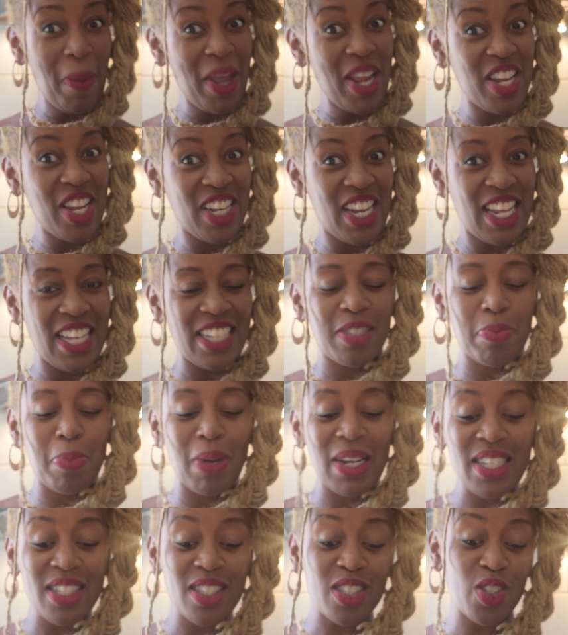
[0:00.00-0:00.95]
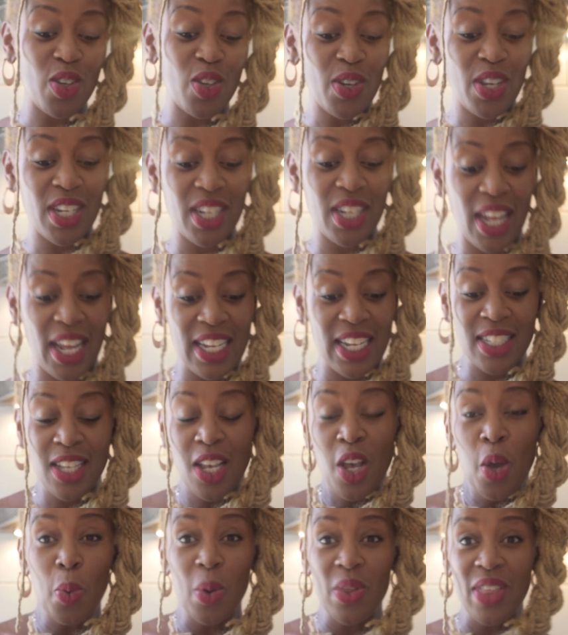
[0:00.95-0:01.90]
mayonnaise, but it's Soyannaise
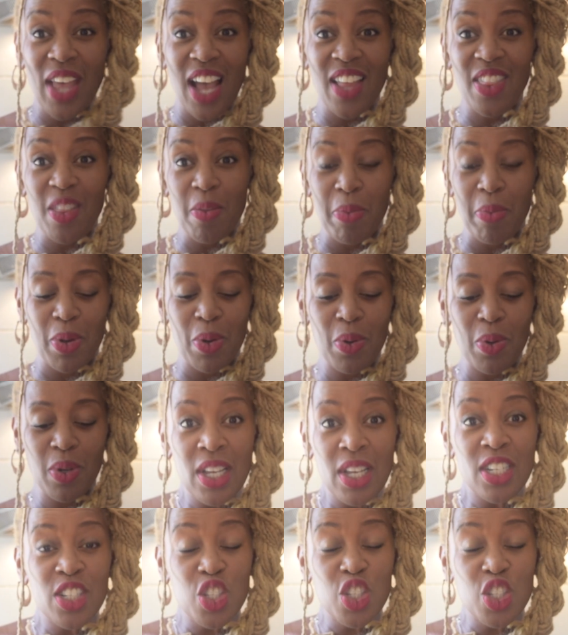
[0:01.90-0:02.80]
without the milk.